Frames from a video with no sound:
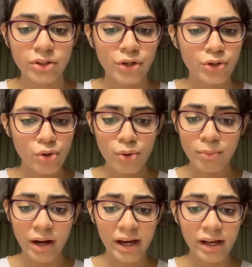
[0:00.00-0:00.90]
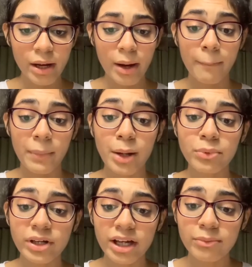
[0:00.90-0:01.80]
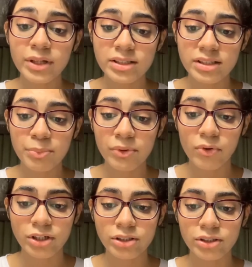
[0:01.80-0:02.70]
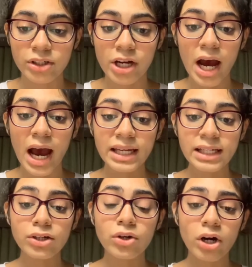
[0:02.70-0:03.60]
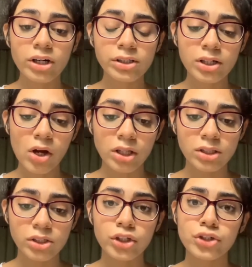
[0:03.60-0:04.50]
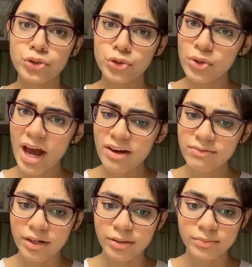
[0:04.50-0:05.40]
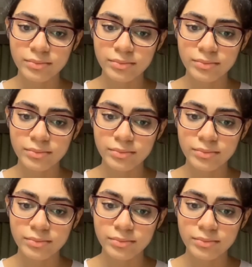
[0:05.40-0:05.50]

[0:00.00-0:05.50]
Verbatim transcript: No, Mai. Babu gave me a sip of water. I need a cotton cloth. Do you have one?